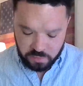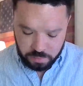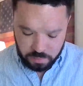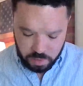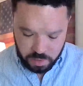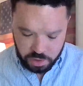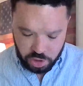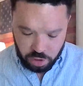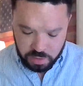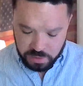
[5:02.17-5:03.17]
is from
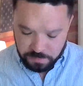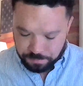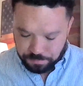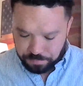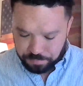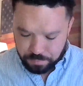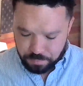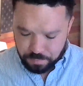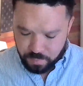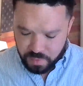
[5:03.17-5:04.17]
Charlie.
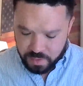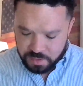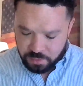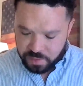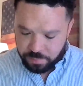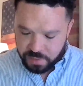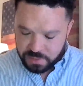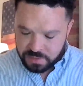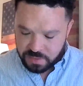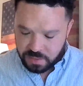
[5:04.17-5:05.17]
Is there any
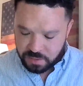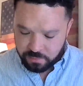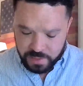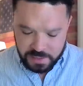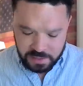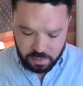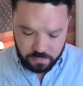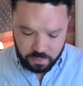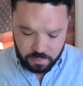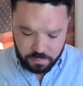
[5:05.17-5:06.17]
plans to cut the grass and
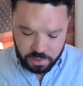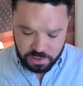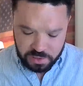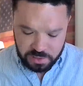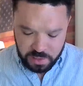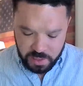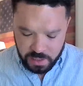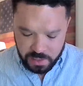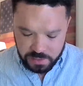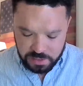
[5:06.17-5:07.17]
overgrown bushes
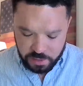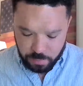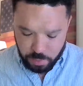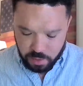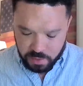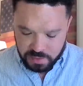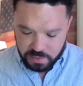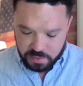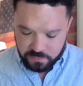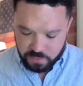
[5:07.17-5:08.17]
at Center Park at
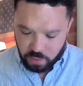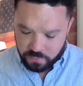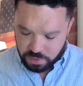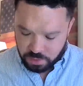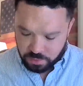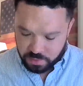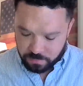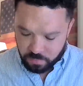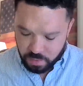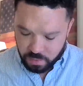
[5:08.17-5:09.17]
the end of Garvin
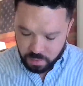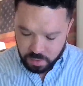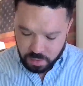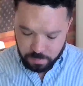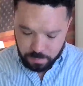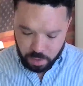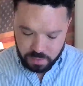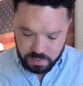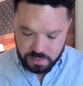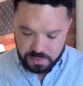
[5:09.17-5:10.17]
Street?
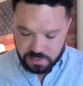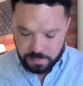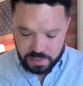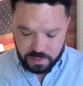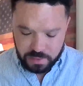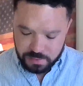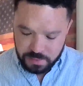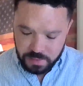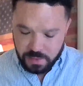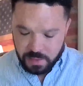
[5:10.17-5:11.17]
Park needs some
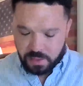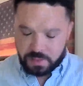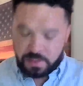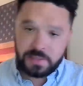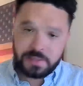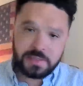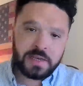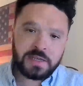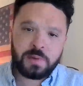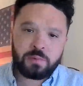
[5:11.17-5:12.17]
maintenance. Yes,
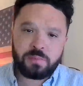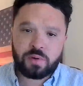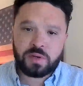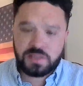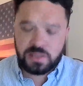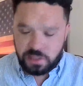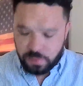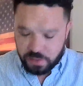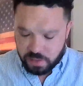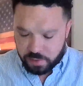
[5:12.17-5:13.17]
this has been reported to
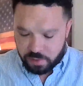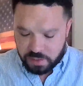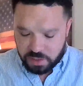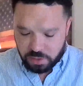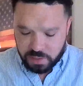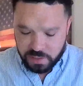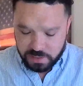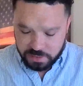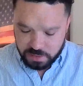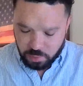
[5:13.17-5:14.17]
DPW since you had
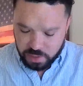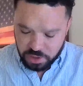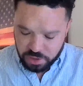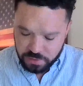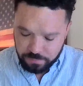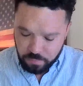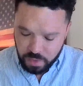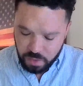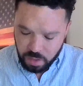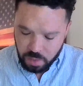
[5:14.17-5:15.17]
asked this question.
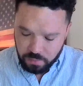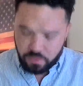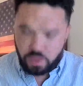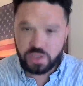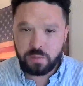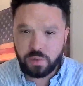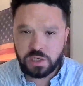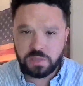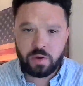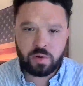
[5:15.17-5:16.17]
Unfortunately, our
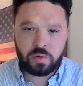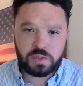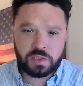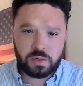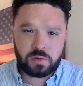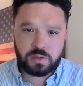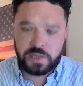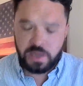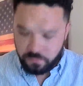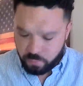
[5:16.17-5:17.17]
brush mower was
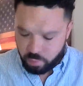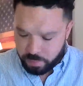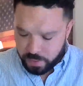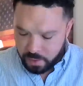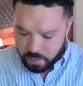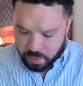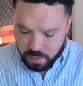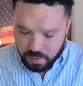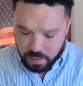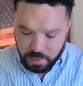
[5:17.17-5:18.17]
currently out for repair.
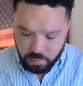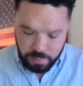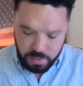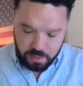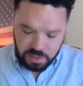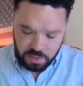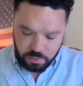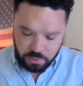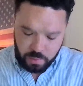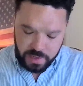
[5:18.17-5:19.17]
That repair is
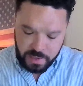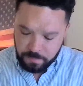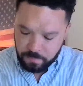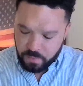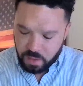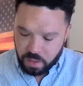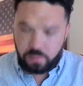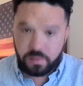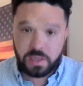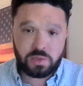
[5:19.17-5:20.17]
underway.
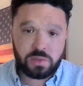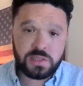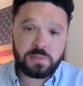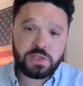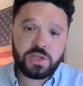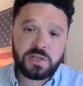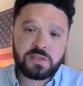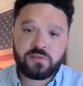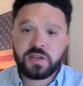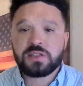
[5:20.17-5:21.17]
And as soon as that machine
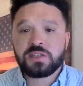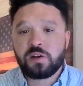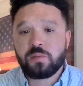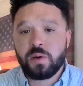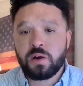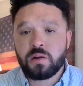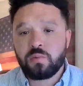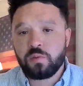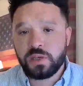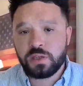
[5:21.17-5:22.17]
is fixed, Center
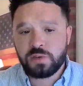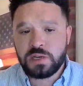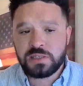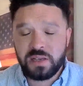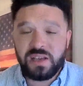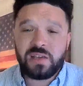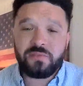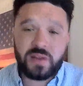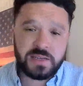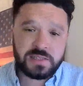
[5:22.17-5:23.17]
Park will be addressed
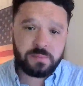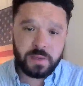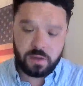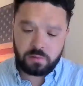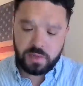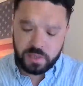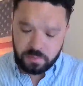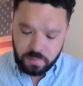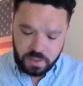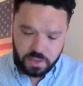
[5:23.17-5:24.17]
if it hasn't been
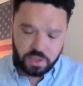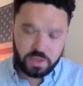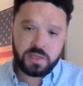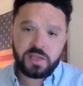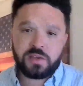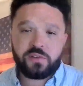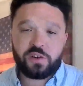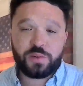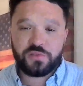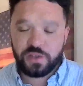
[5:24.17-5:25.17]
already. But Charlie, thank you
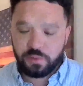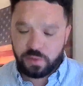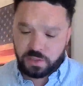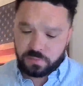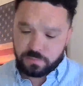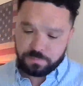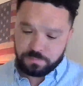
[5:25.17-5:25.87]
very much for your question.